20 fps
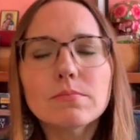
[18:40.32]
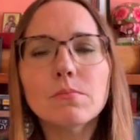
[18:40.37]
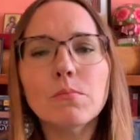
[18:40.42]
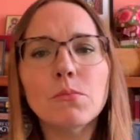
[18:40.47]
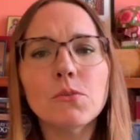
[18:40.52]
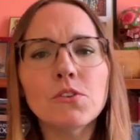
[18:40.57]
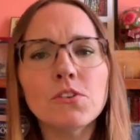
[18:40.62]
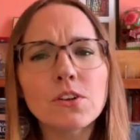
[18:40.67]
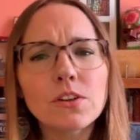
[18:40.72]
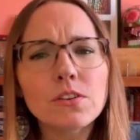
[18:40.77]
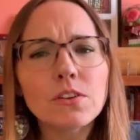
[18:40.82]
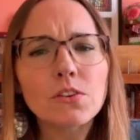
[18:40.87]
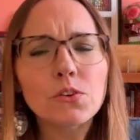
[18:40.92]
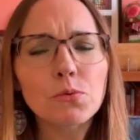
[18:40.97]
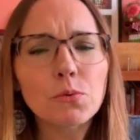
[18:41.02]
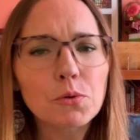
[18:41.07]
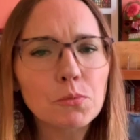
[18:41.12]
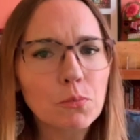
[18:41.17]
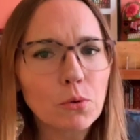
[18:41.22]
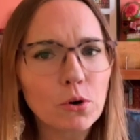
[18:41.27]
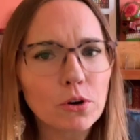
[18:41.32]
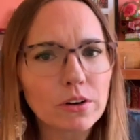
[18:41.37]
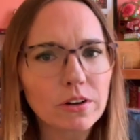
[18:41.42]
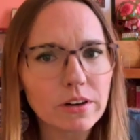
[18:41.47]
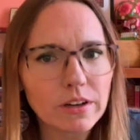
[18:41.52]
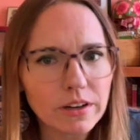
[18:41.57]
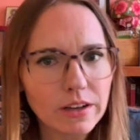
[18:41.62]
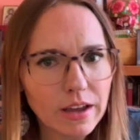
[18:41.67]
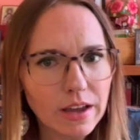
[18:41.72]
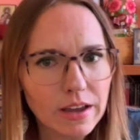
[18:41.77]
Jesus was born in a
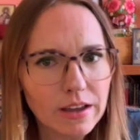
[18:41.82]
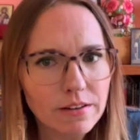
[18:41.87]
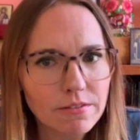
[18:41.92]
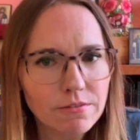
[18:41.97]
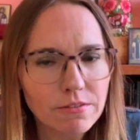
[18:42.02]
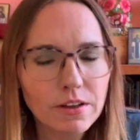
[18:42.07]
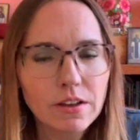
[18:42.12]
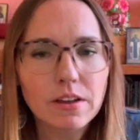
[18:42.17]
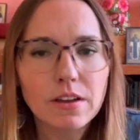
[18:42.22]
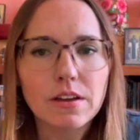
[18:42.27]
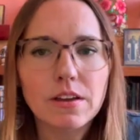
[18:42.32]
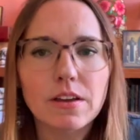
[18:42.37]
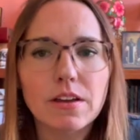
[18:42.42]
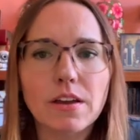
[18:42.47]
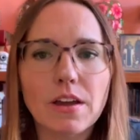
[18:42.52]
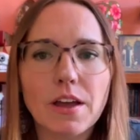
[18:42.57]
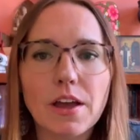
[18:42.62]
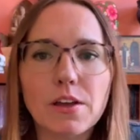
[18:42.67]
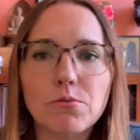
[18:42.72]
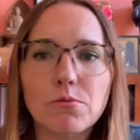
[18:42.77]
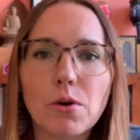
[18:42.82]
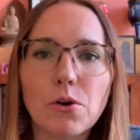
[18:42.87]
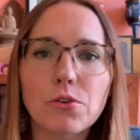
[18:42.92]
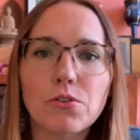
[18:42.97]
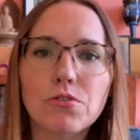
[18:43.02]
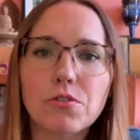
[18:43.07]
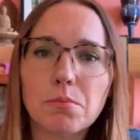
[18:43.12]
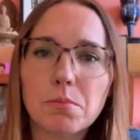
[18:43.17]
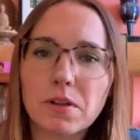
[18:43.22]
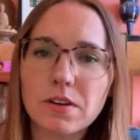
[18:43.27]
cave and rose
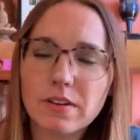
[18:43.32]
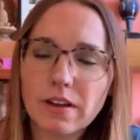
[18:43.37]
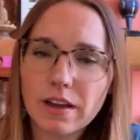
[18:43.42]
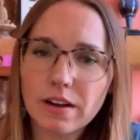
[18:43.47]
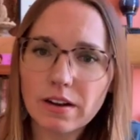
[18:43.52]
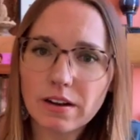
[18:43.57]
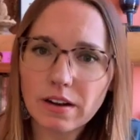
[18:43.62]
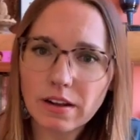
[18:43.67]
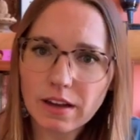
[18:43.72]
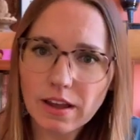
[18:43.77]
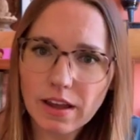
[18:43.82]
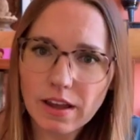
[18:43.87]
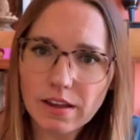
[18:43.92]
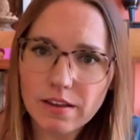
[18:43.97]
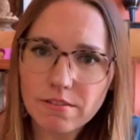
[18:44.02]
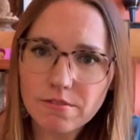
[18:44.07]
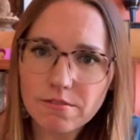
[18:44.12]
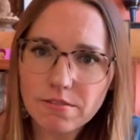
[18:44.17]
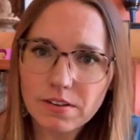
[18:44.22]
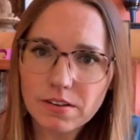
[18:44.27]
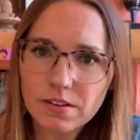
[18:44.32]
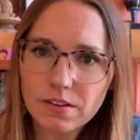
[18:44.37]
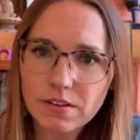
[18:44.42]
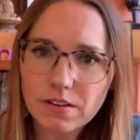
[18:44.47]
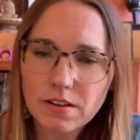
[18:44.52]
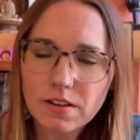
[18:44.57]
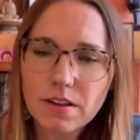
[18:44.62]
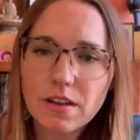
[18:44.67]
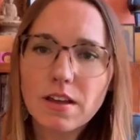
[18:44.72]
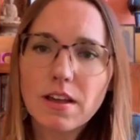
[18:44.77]
from the dead in a cave.
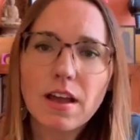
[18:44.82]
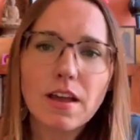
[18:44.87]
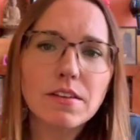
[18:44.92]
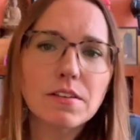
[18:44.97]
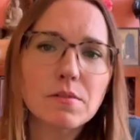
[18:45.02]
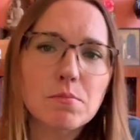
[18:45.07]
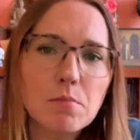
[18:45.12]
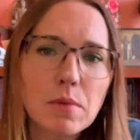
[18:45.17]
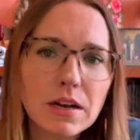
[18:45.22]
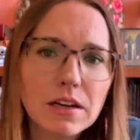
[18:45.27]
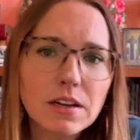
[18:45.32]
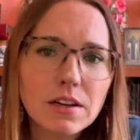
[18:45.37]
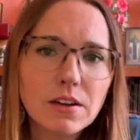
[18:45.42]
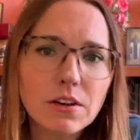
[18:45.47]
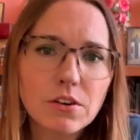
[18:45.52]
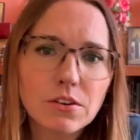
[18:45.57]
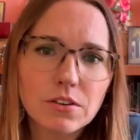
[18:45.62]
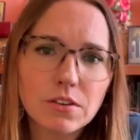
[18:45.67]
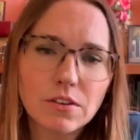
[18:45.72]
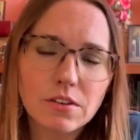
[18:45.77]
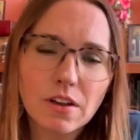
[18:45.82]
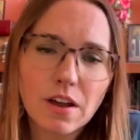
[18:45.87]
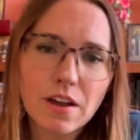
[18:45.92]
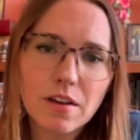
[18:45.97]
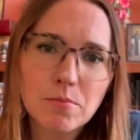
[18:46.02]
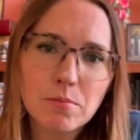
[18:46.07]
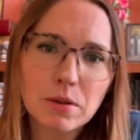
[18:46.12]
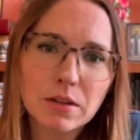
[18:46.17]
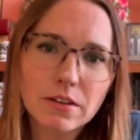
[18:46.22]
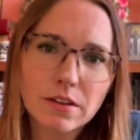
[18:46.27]
As many years as I have
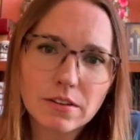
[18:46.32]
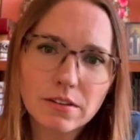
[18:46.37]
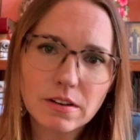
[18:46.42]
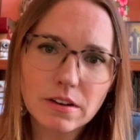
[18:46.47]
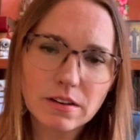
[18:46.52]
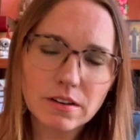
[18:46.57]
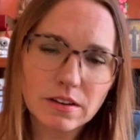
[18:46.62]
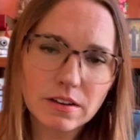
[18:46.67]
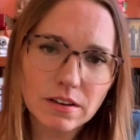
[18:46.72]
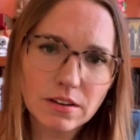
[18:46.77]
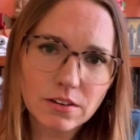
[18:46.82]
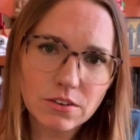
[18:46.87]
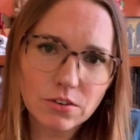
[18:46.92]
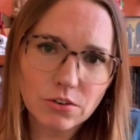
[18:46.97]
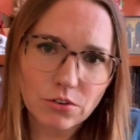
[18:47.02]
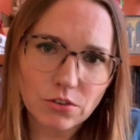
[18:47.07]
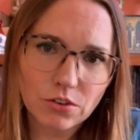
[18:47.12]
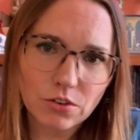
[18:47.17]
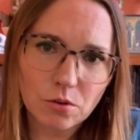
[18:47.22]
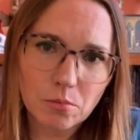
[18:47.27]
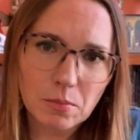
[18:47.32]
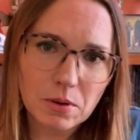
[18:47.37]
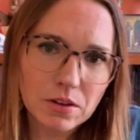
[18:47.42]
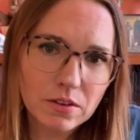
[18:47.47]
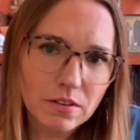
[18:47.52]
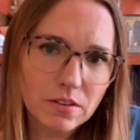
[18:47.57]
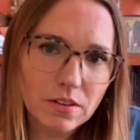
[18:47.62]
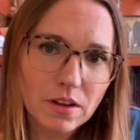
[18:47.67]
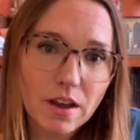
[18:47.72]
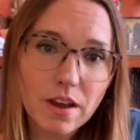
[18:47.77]
been listening to Easter
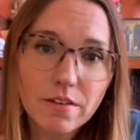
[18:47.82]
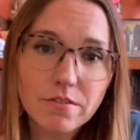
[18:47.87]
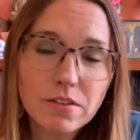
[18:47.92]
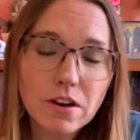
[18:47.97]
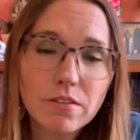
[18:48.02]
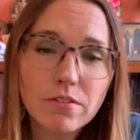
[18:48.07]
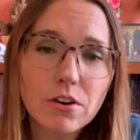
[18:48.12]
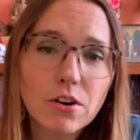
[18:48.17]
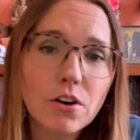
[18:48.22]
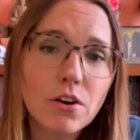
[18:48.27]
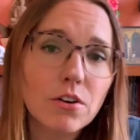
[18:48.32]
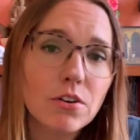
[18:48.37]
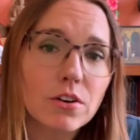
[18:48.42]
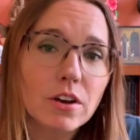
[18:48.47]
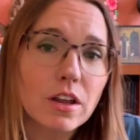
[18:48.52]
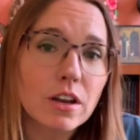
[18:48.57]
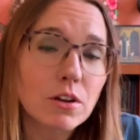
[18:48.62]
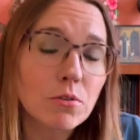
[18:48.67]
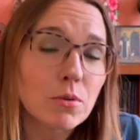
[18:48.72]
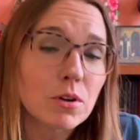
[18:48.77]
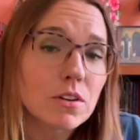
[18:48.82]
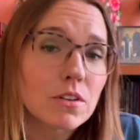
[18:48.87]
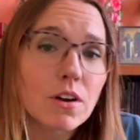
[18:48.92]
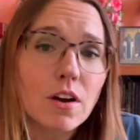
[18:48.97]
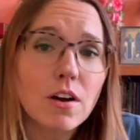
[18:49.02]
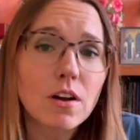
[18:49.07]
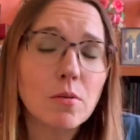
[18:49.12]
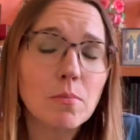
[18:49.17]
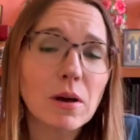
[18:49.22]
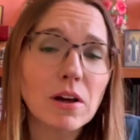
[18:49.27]
sermons, I have never heard anyone
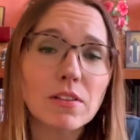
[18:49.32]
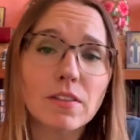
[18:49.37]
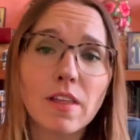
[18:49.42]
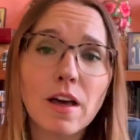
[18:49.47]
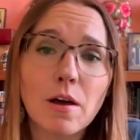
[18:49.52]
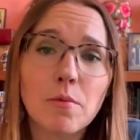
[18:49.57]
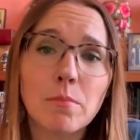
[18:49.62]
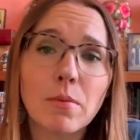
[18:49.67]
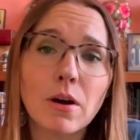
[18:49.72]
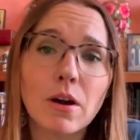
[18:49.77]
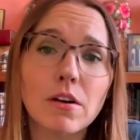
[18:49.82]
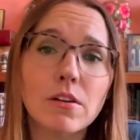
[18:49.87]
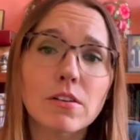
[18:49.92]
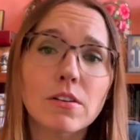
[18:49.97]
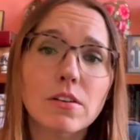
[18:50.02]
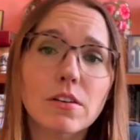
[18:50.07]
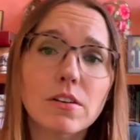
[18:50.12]
talk about that part.